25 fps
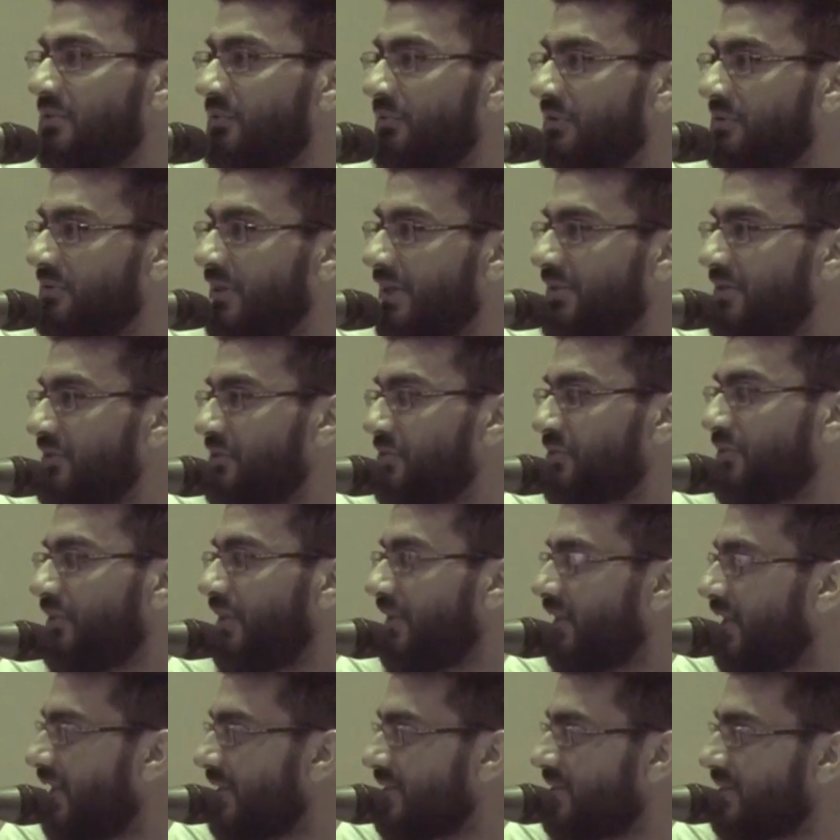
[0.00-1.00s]
reciting
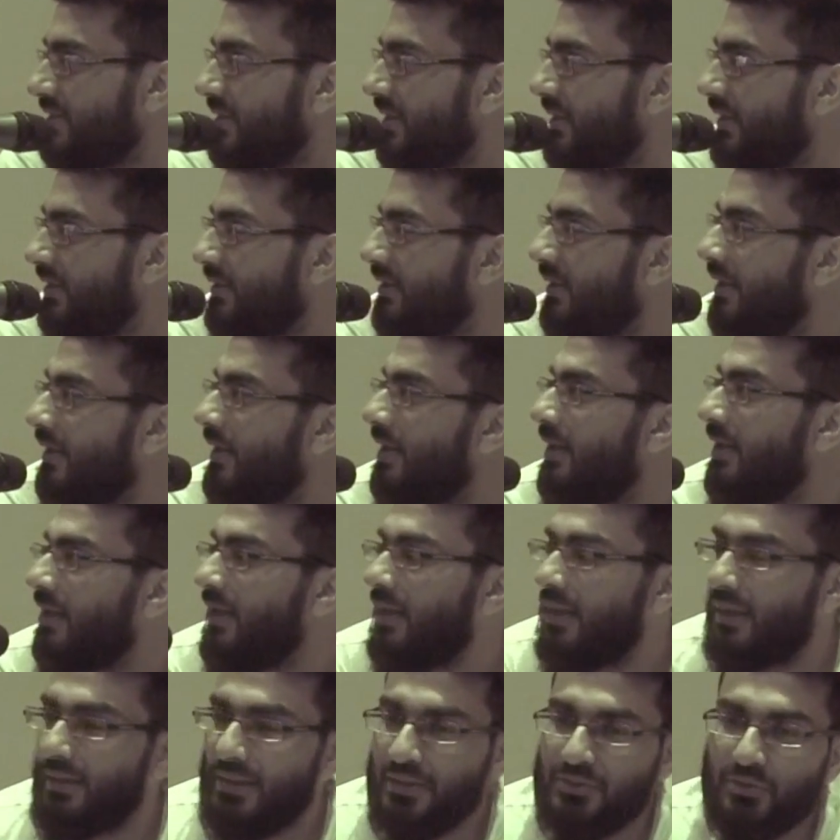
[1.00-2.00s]
Surah Yasin,
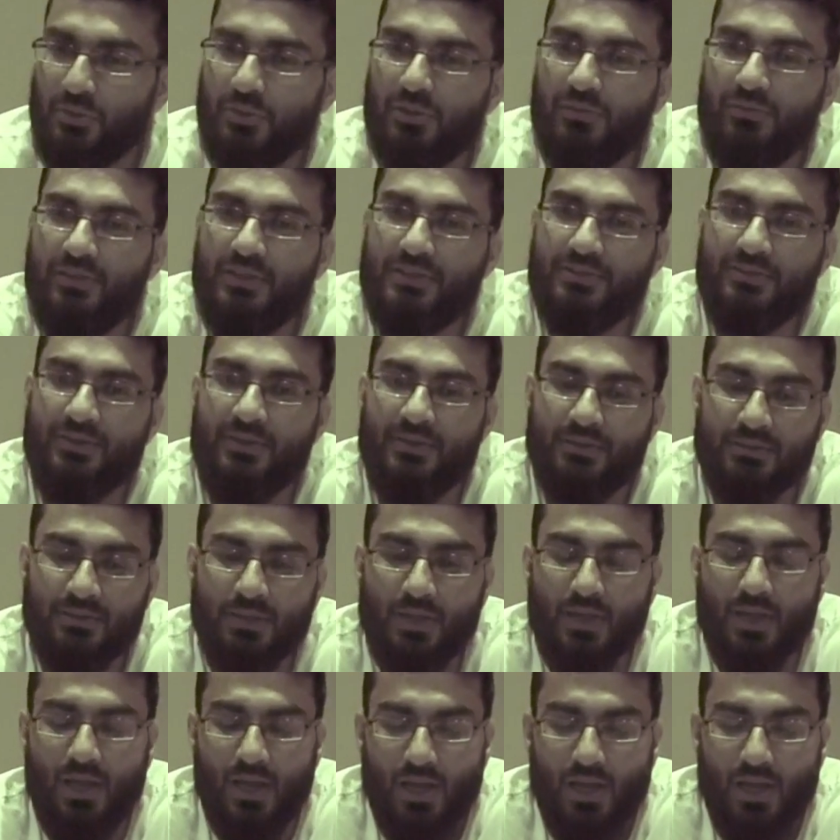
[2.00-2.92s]
there's all of these things.